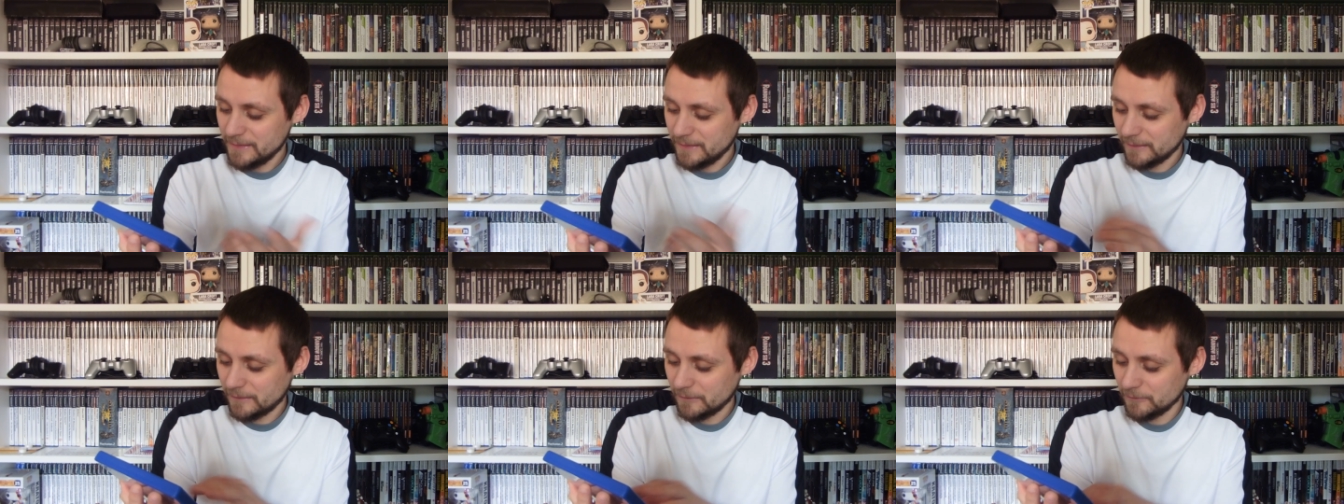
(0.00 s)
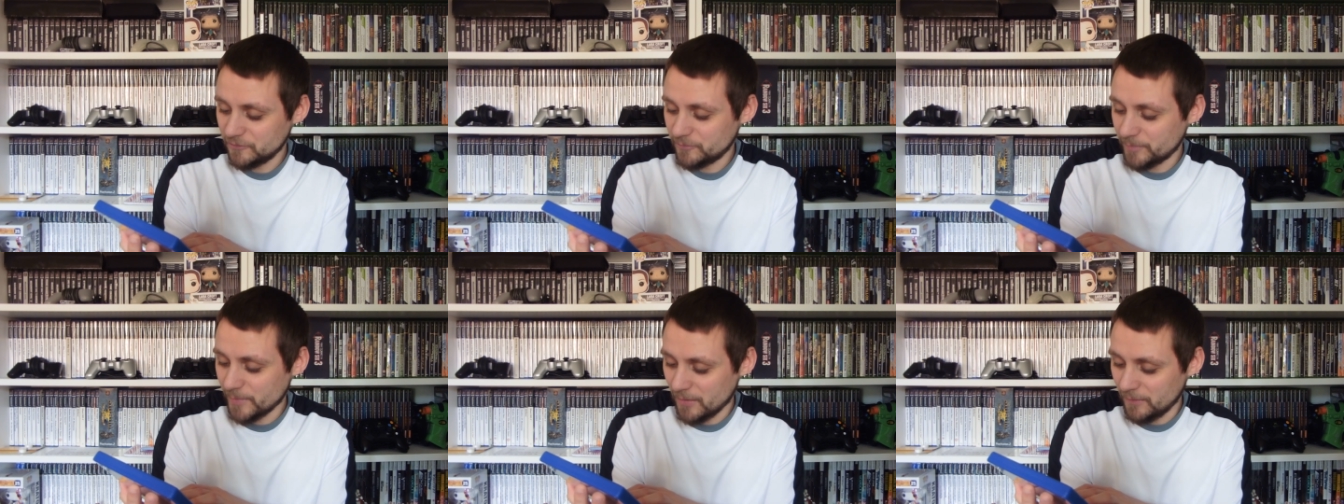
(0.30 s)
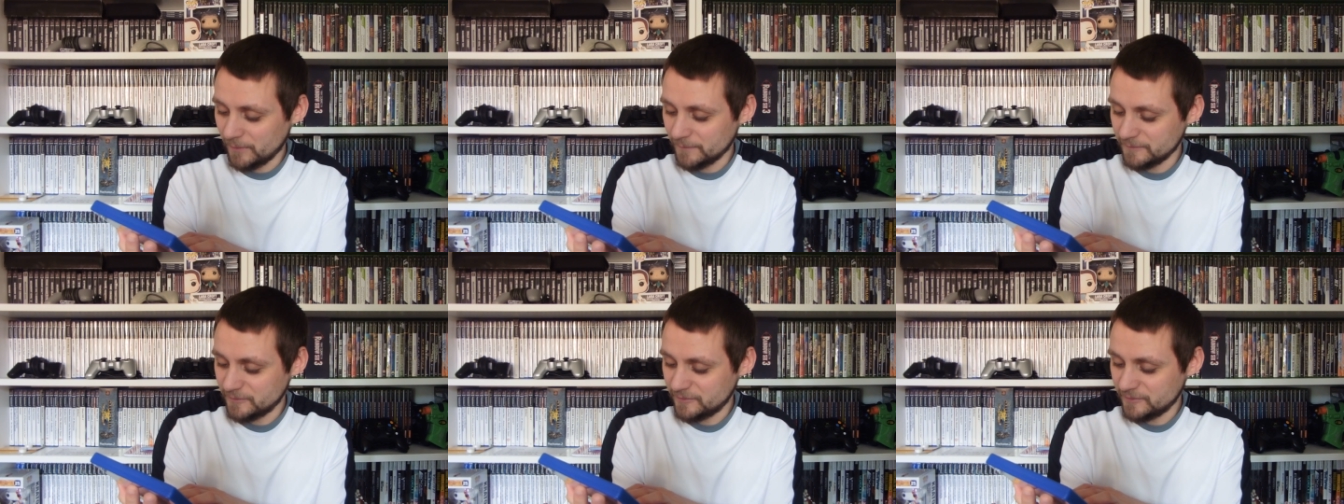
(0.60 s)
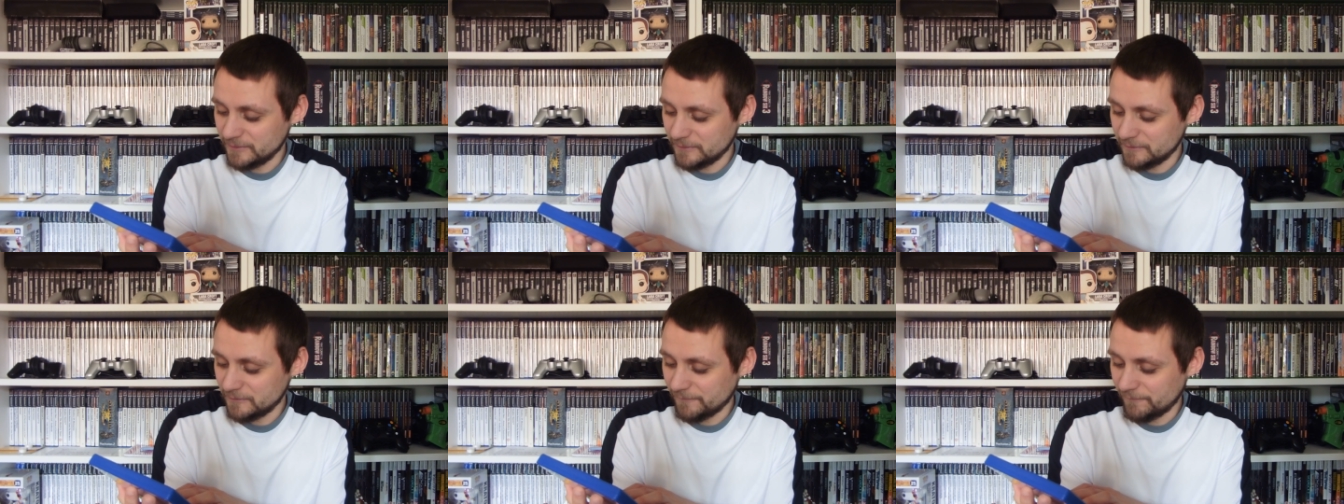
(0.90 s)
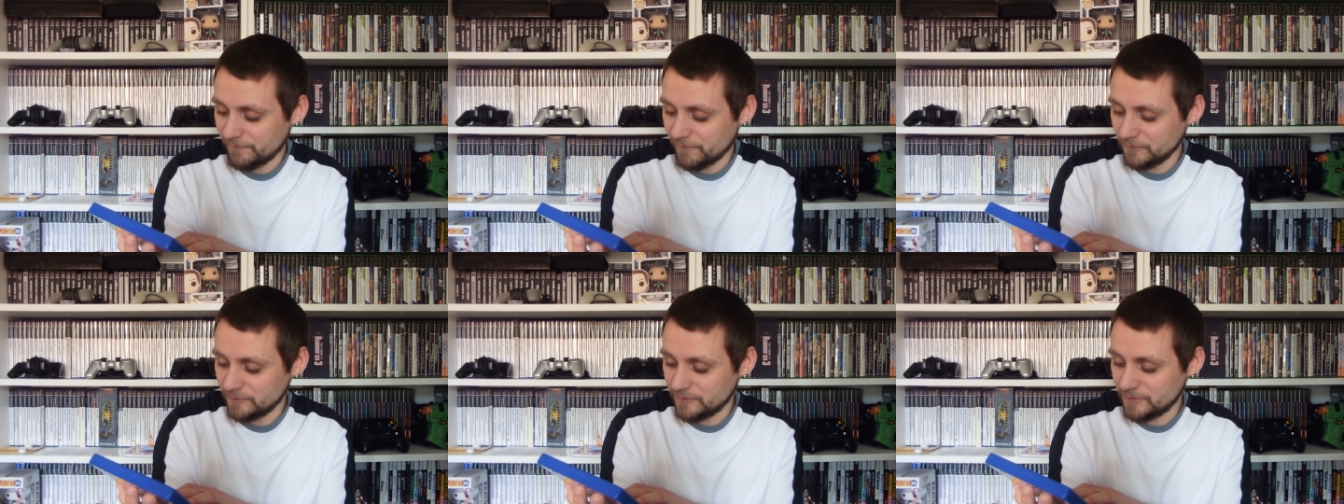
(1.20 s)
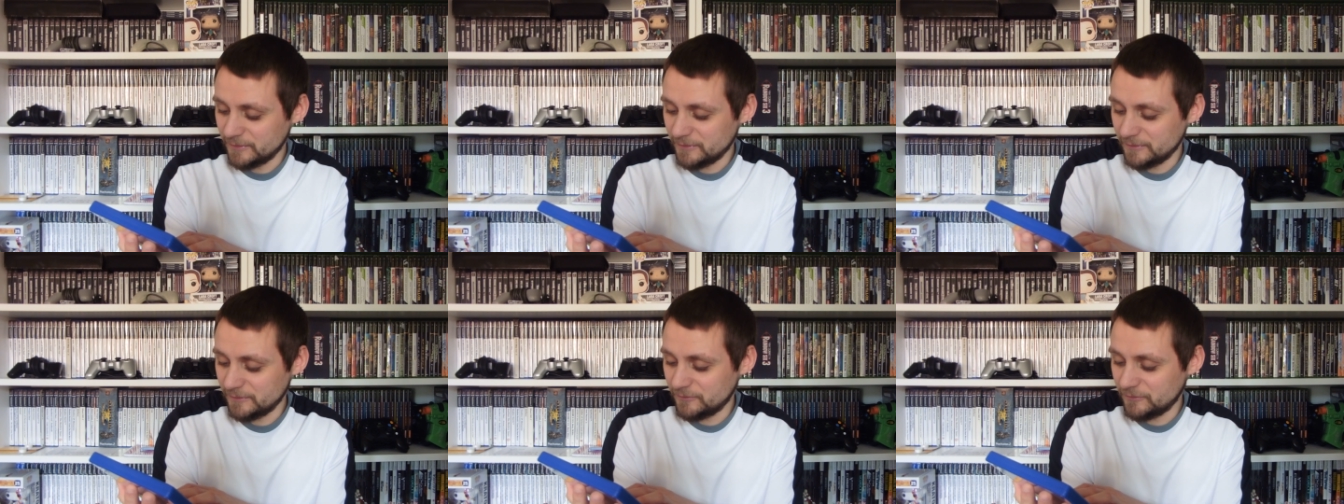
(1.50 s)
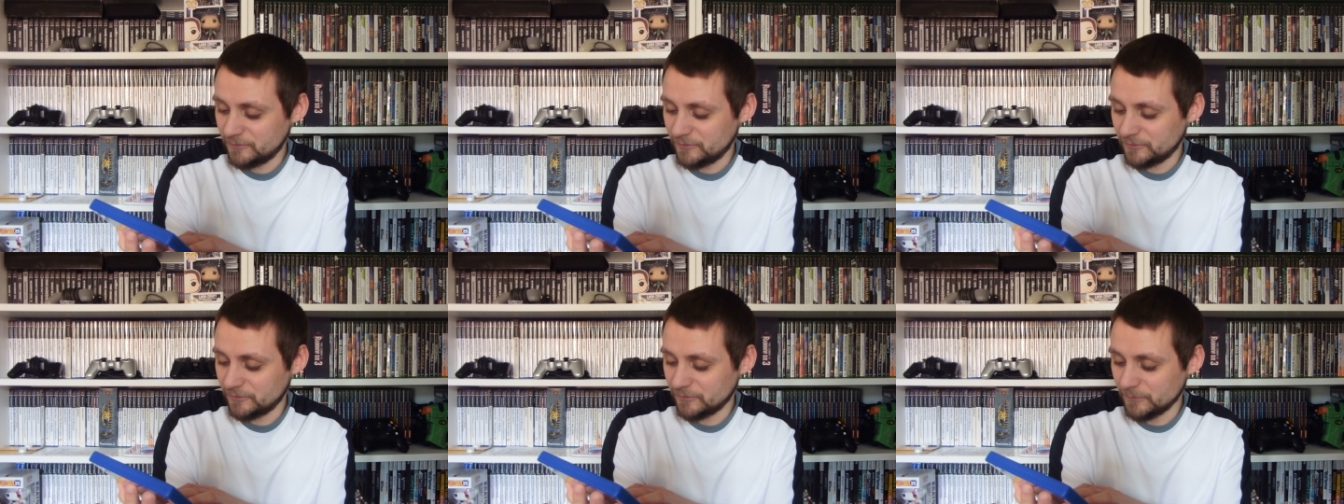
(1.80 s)
includes behind the scenes
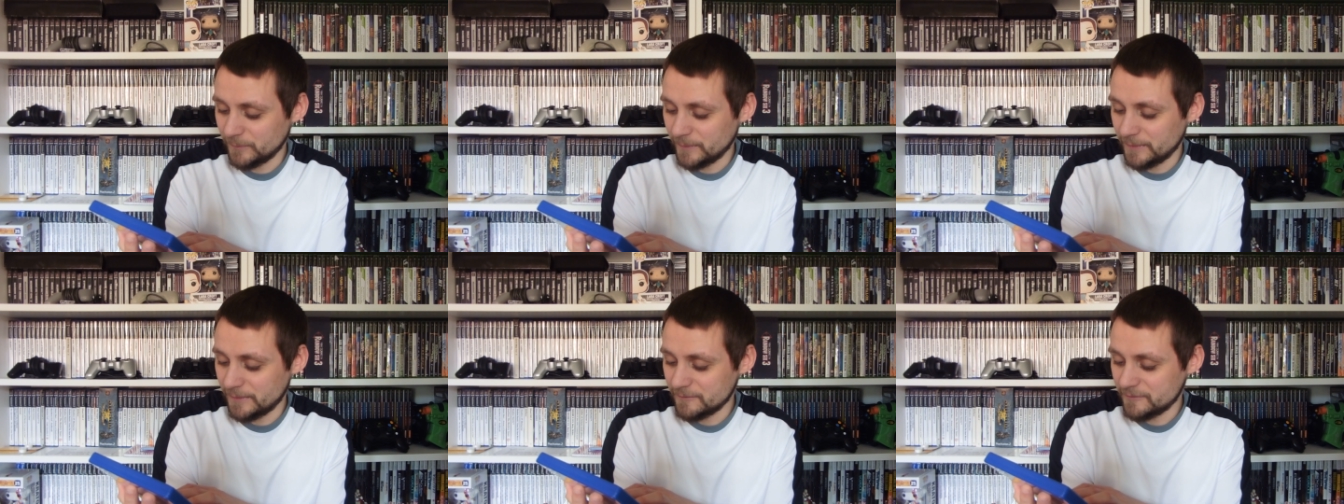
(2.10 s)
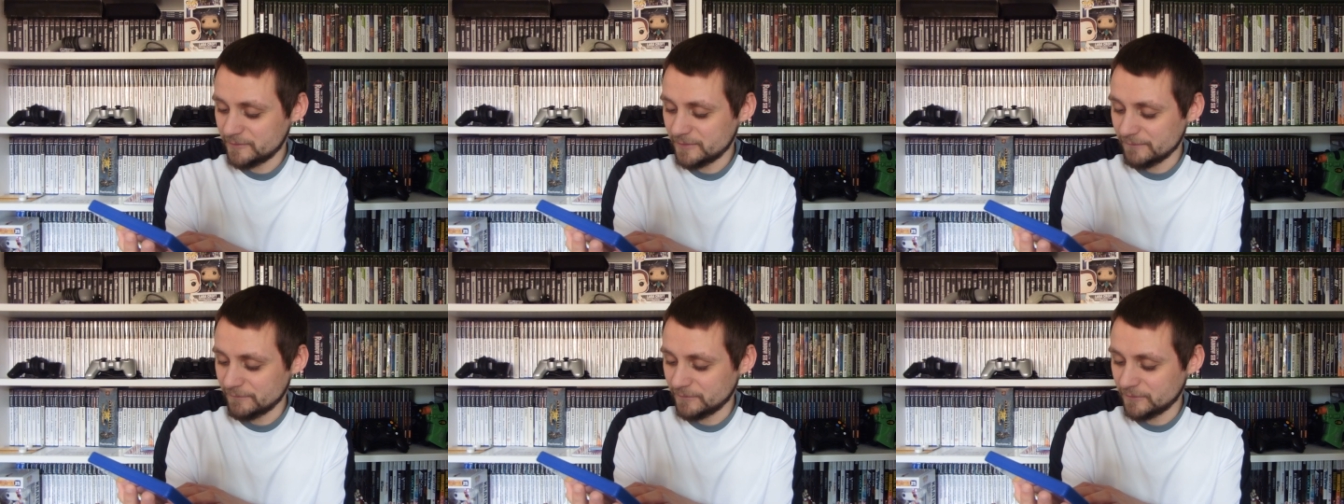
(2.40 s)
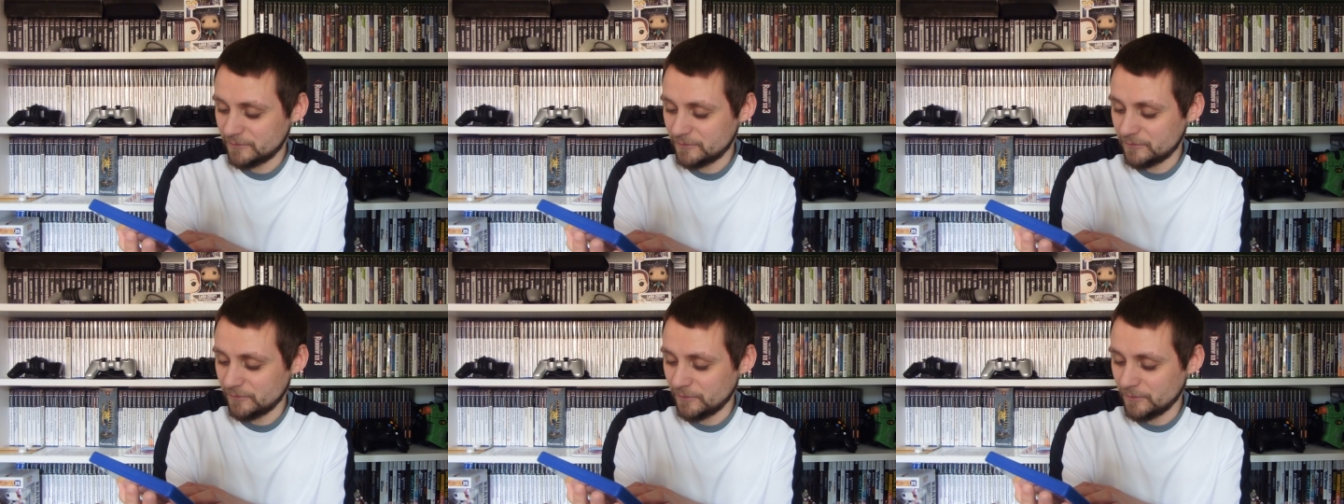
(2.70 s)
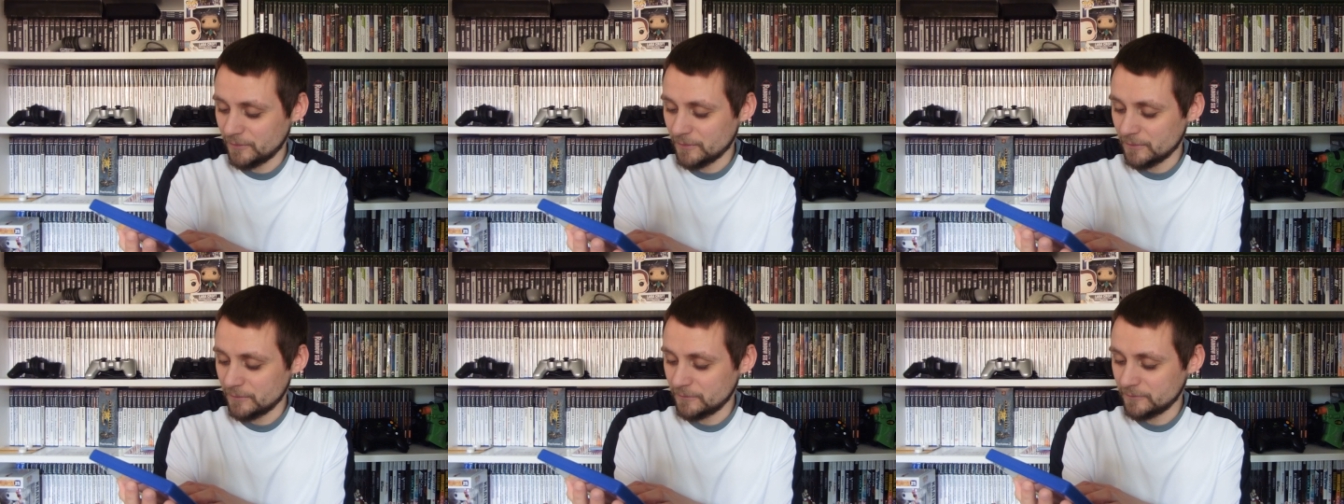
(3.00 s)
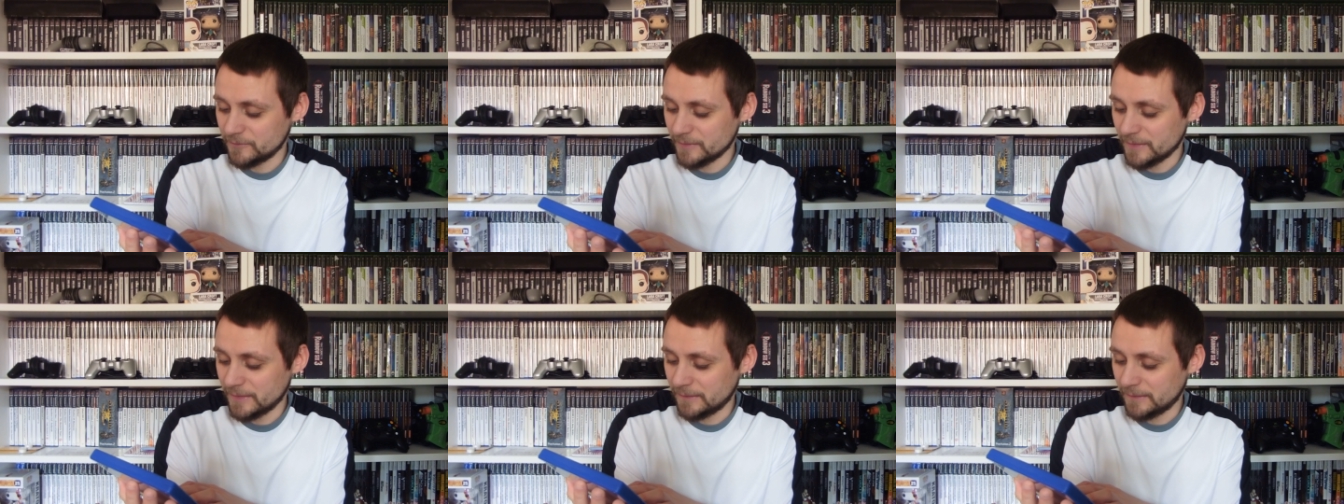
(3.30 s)
footage with Seven Studios